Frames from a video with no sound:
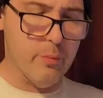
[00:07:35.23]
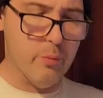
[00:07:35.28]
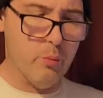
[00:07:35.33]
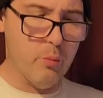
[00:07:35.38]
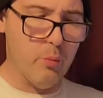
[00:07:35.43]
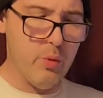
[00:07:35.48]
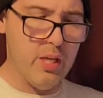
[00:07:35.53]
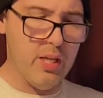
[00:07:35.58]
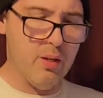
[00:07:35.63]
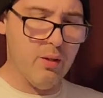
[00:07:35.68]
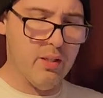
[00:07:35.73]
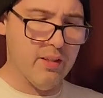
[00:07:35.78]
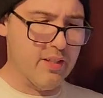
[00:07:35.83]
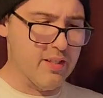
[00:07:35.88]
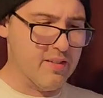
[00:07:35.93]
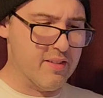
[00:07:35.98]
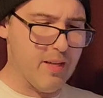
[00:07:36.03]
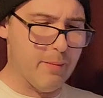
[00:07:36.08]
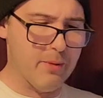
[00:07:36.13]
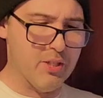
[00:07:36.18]
a week in
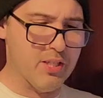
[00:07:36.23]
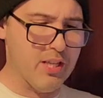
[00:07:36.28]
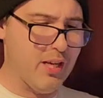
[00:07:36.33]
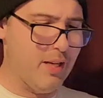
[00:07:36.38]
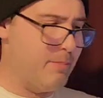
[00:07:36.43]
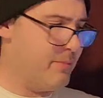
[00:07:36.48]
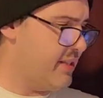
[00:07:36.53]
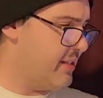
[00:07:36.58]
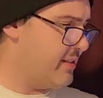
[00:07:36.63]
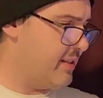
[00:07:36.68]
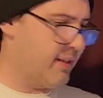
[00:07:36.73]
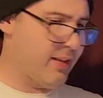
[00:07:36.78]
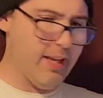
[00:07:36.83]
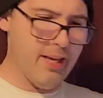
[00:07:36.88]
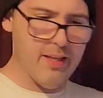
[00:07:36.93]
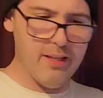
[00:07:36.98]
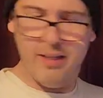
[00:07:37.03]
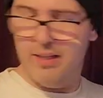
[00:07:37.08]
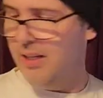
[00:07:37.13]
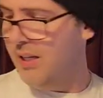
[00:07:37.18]
the summer times as a
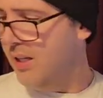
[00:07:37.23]
kid.